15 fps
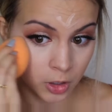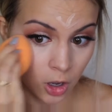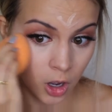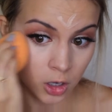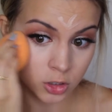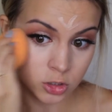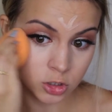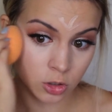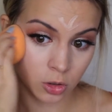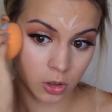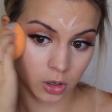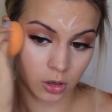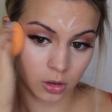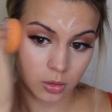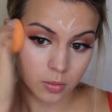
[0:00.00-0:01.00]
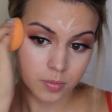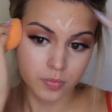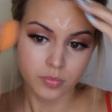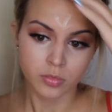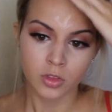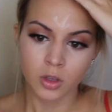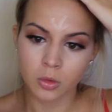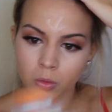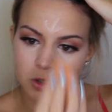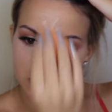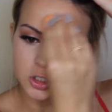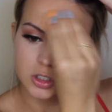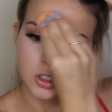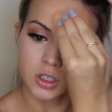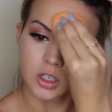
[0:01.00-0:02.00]
contour, we're
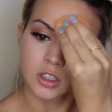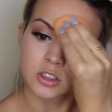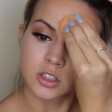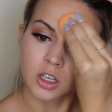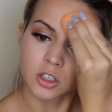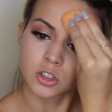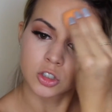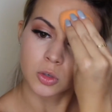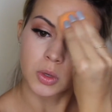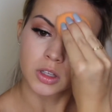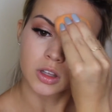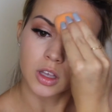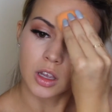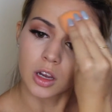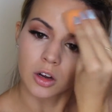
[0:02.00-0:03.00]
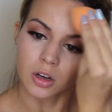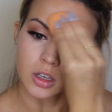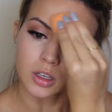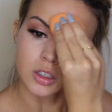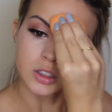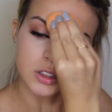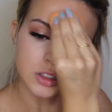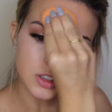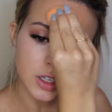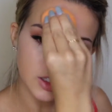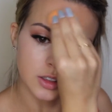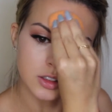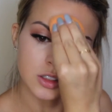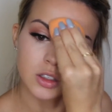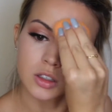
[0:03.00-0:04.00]
just going to accentuate the areas
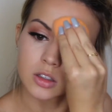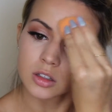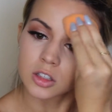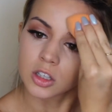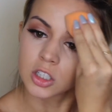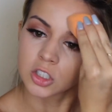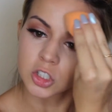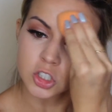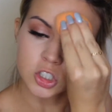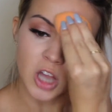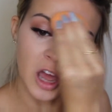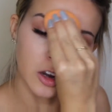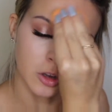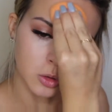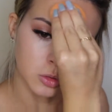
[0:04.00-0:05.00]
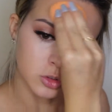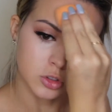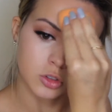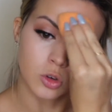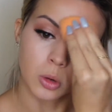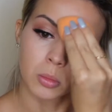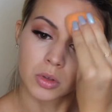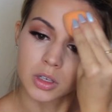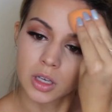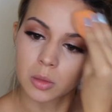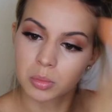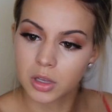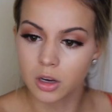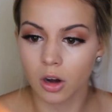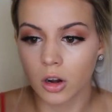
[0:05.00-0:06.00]
that the shadows normally
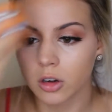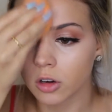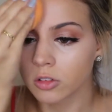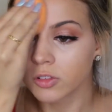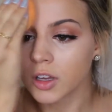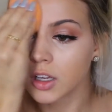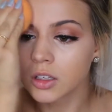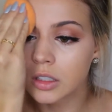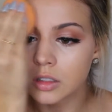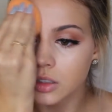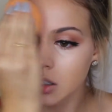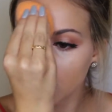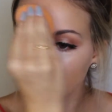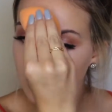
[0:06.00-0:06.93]
appear on our face.